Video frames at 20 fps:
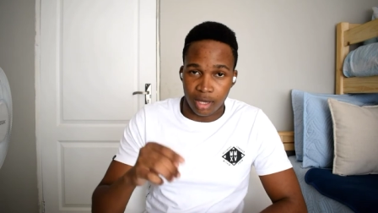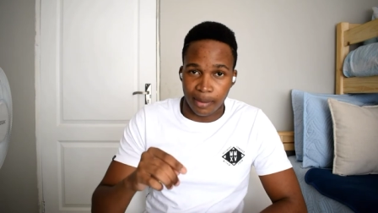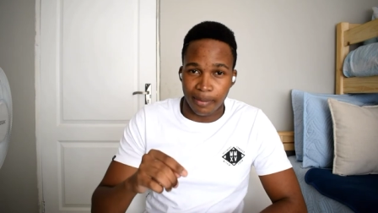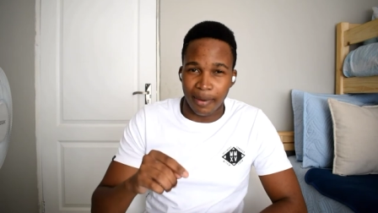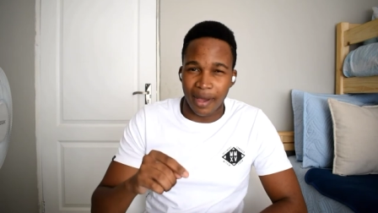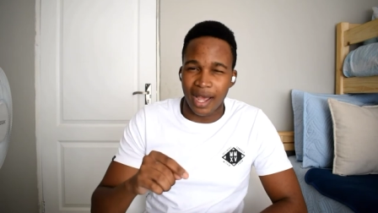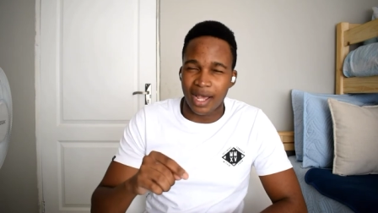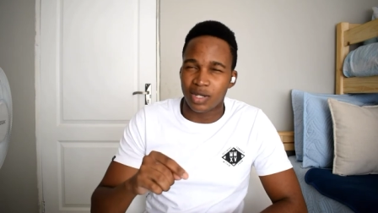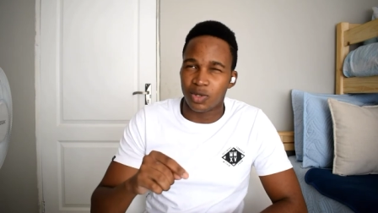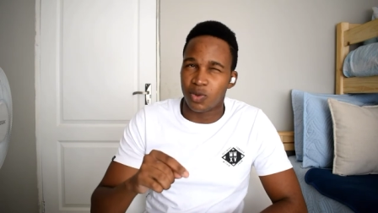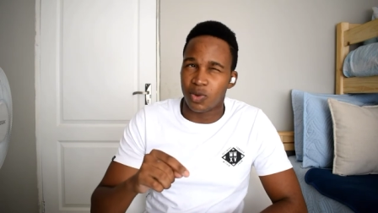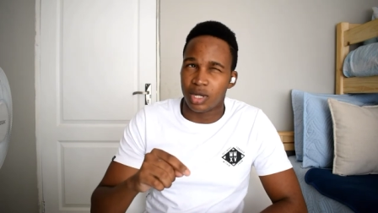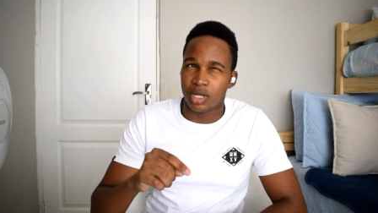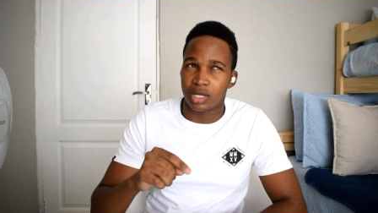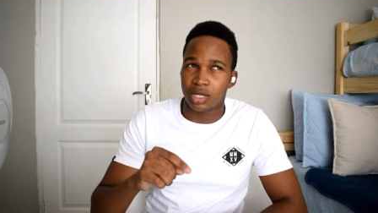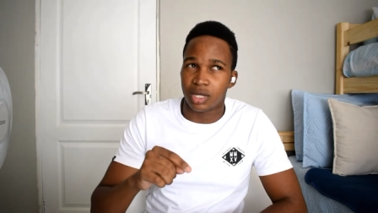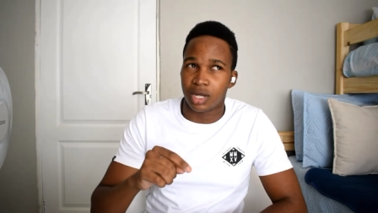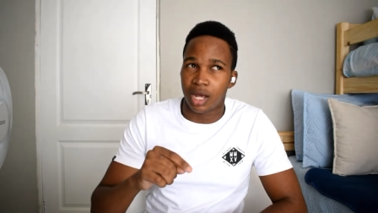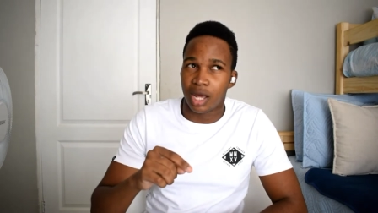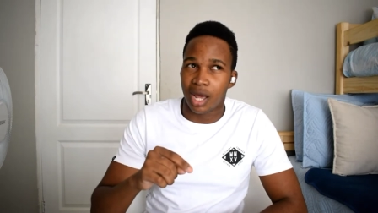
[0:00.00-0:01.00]
the price
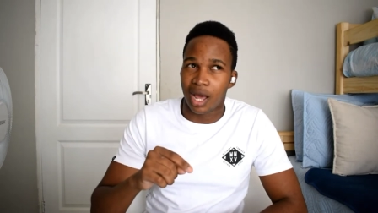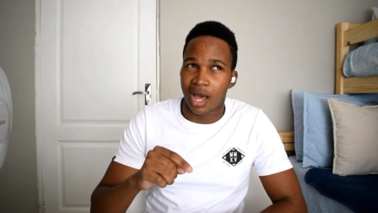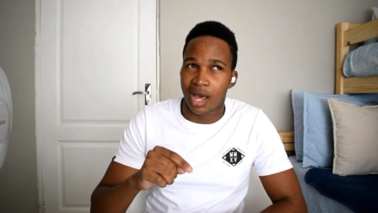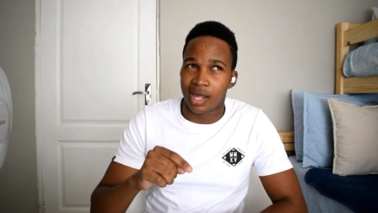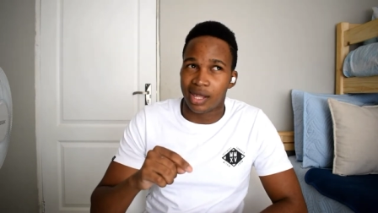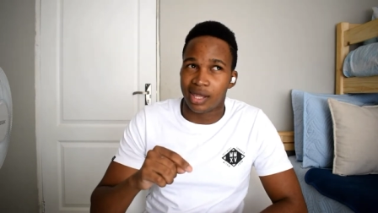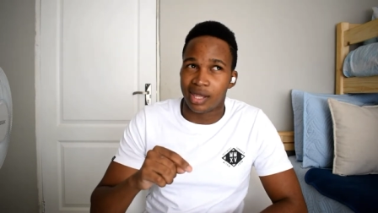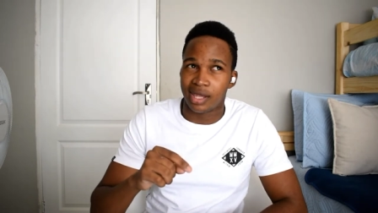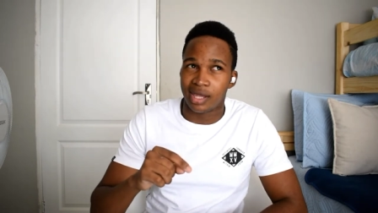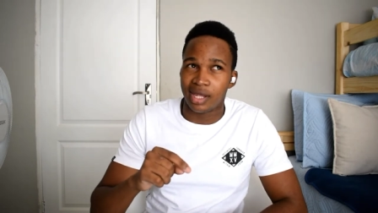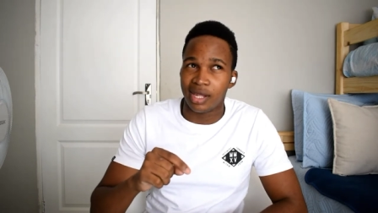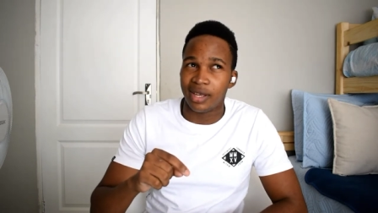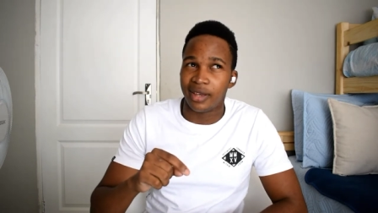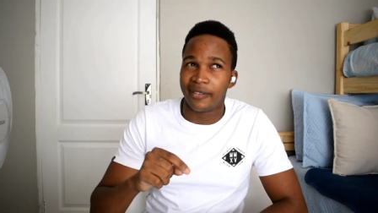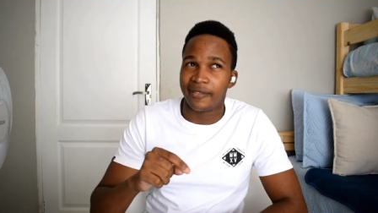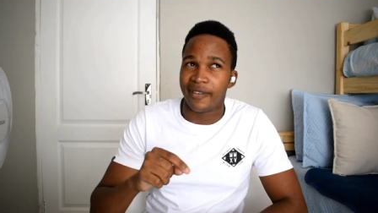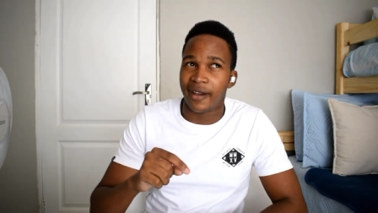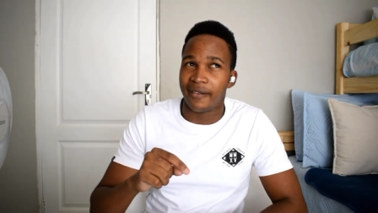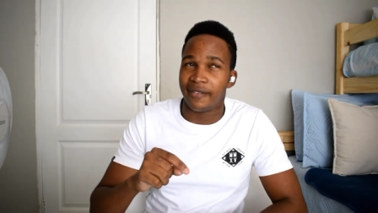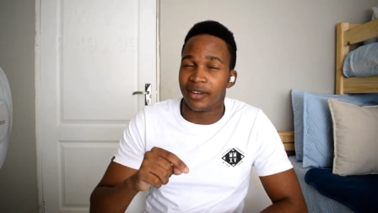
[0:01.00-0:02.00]
was, I
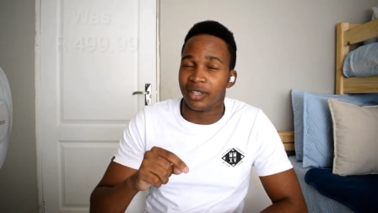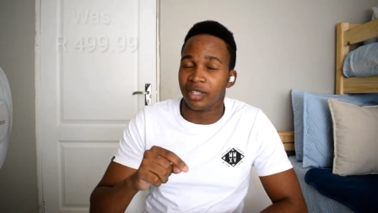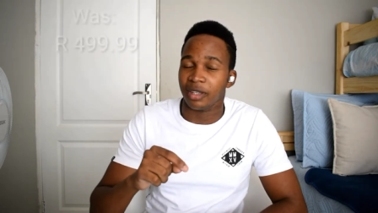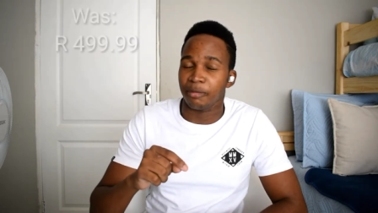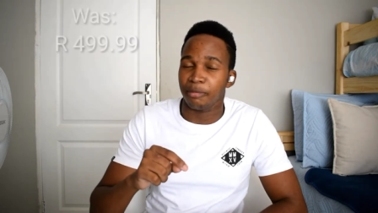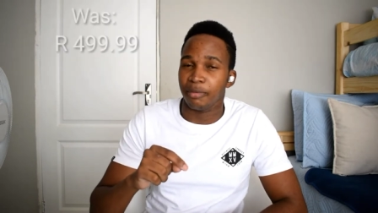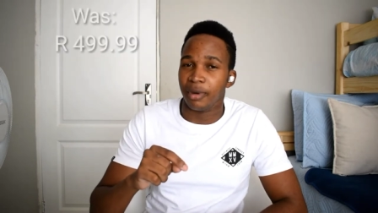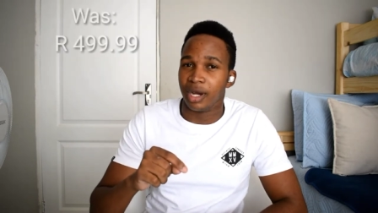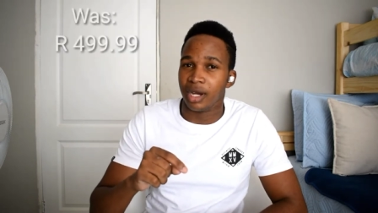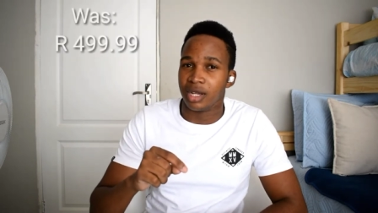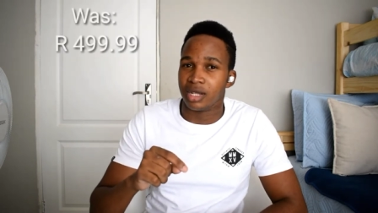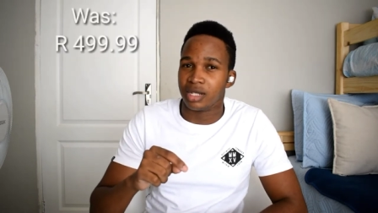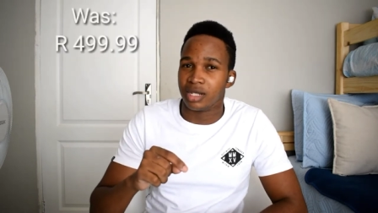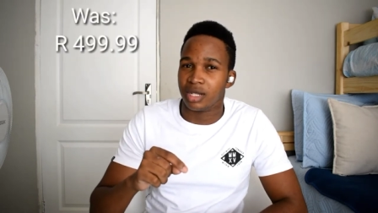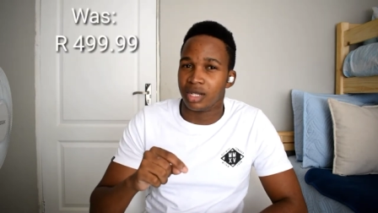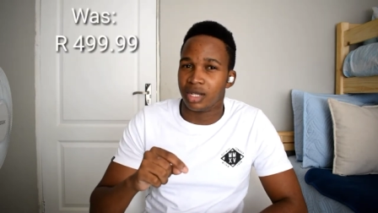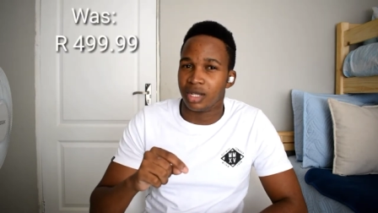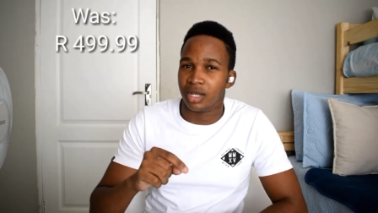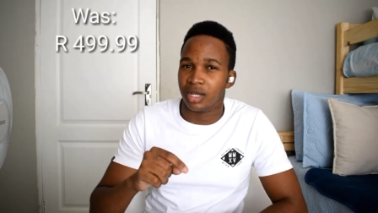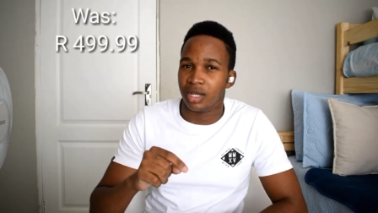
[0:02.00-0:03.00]
think, five hundred
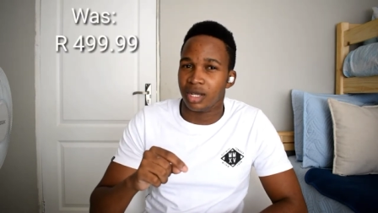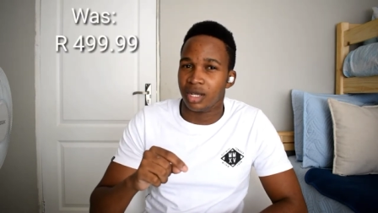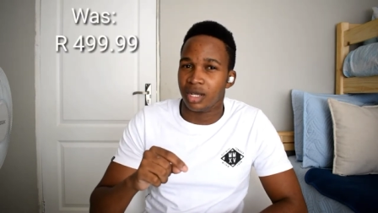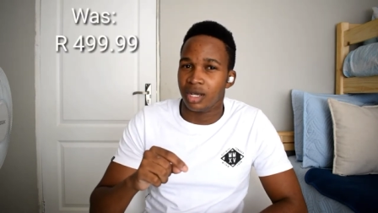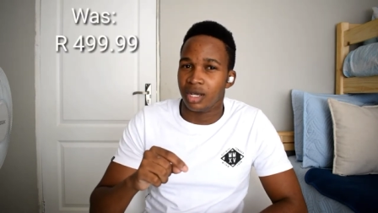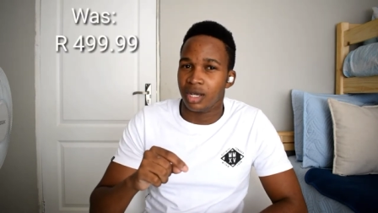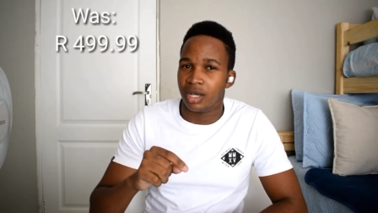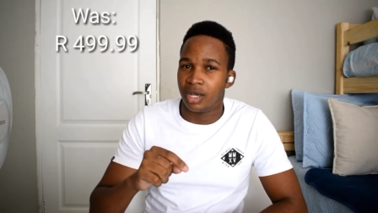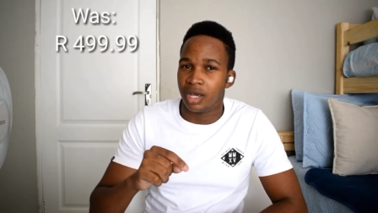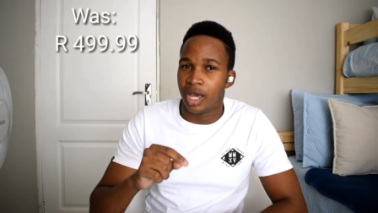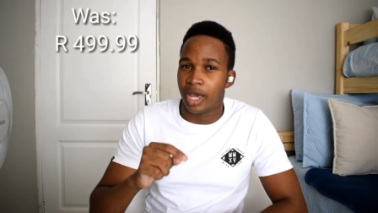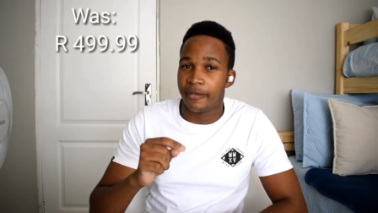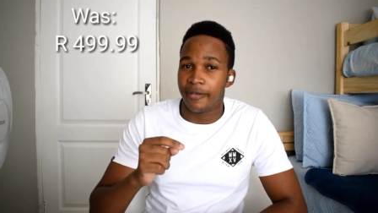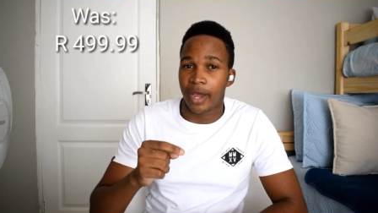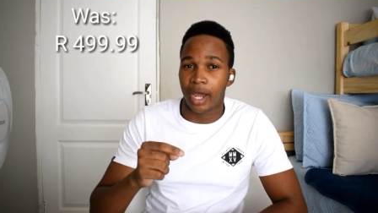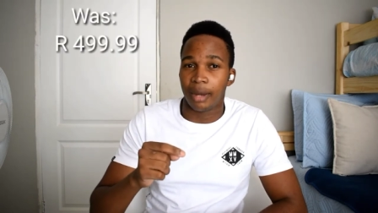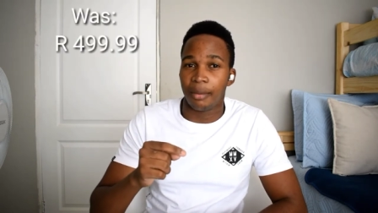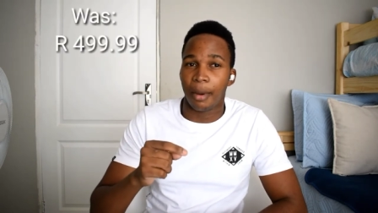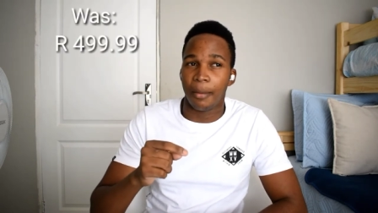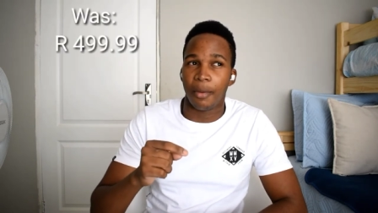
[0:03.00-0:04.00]
bucks,
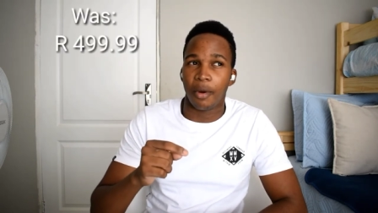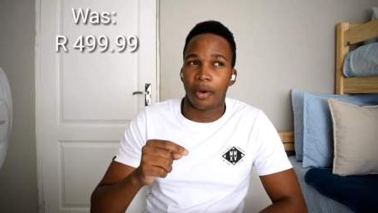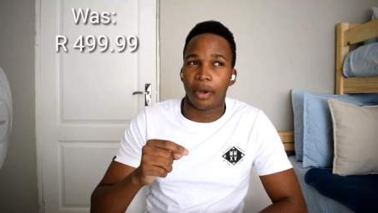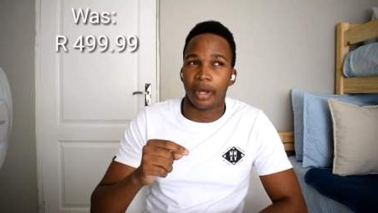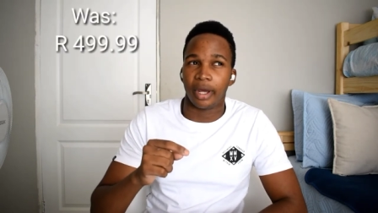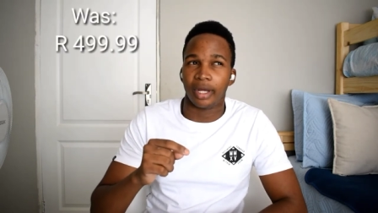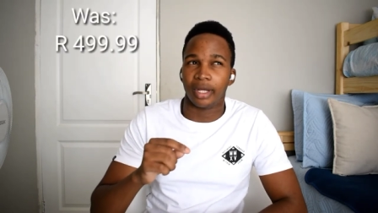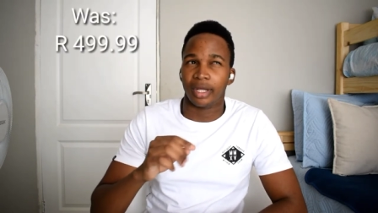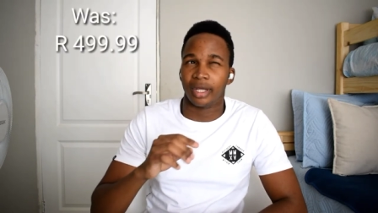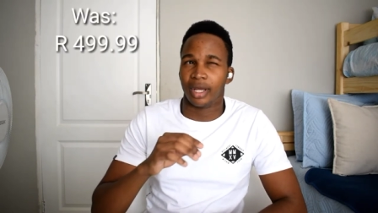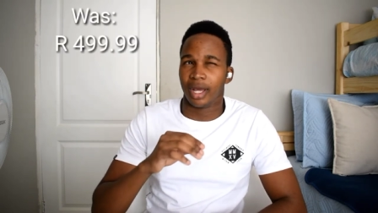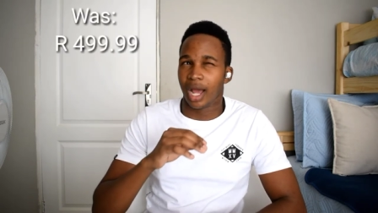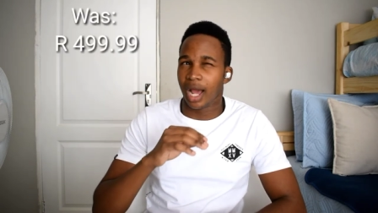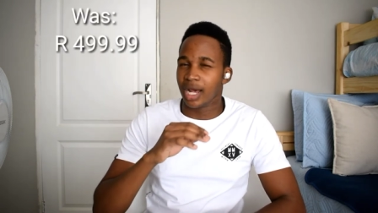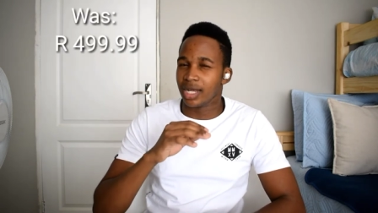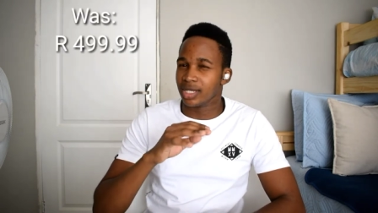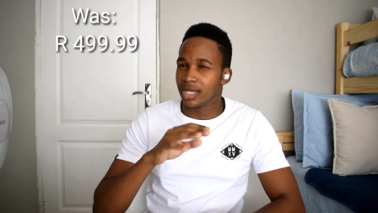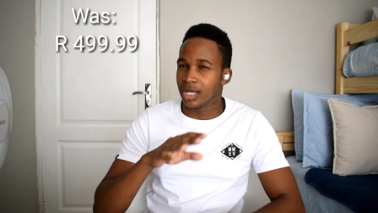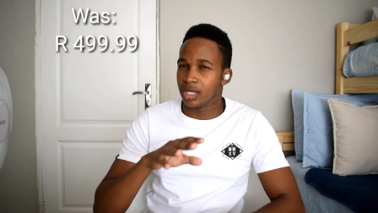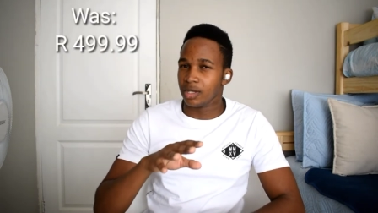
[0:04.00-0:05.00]
if I remember correctly.
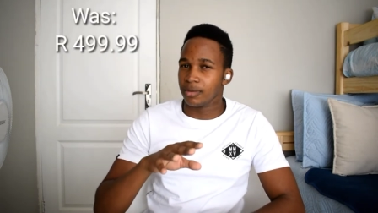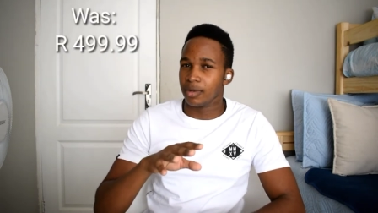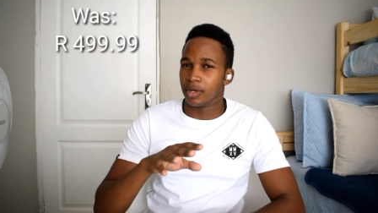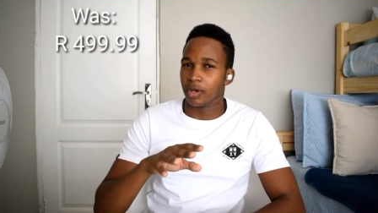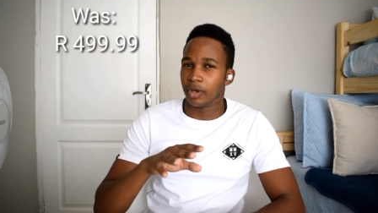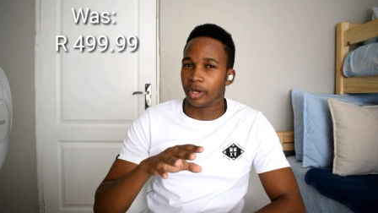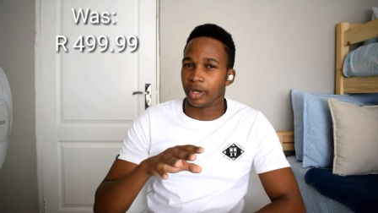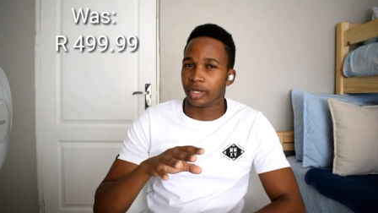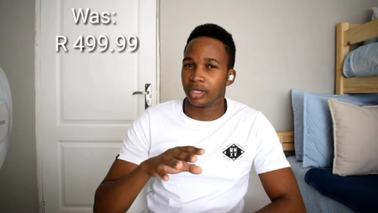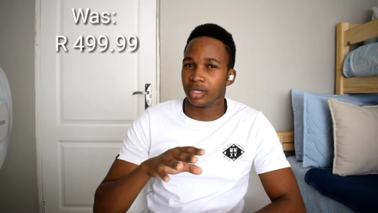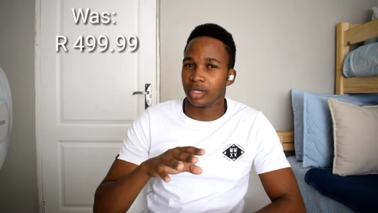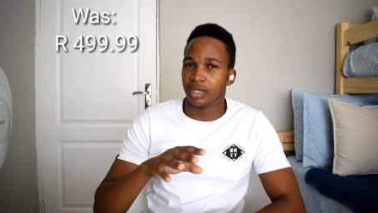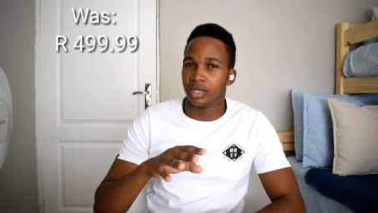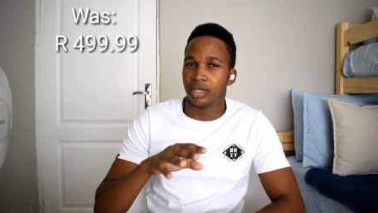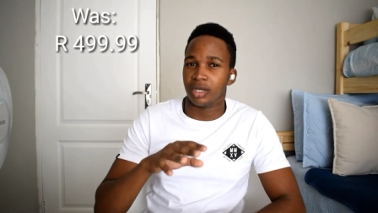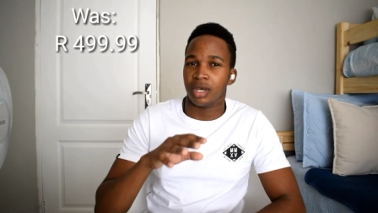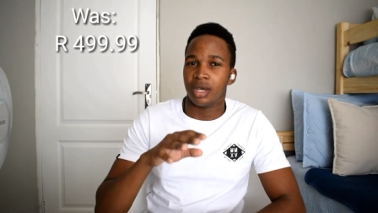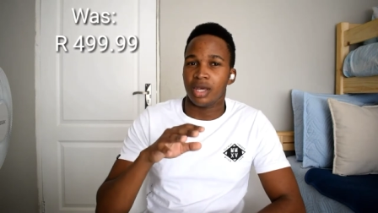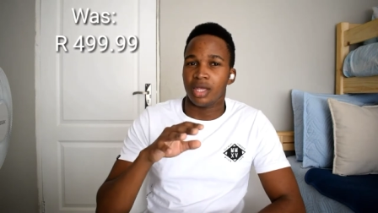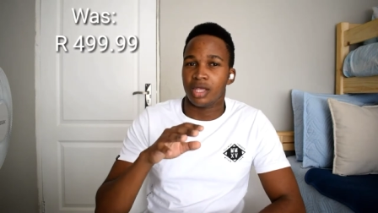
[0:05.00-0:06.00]
I stand to be
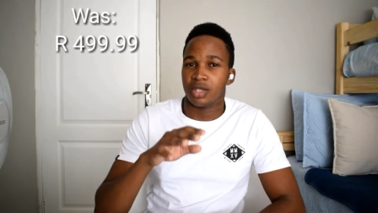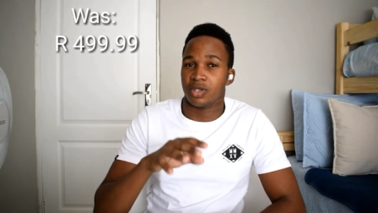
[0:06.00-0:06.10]
corrected.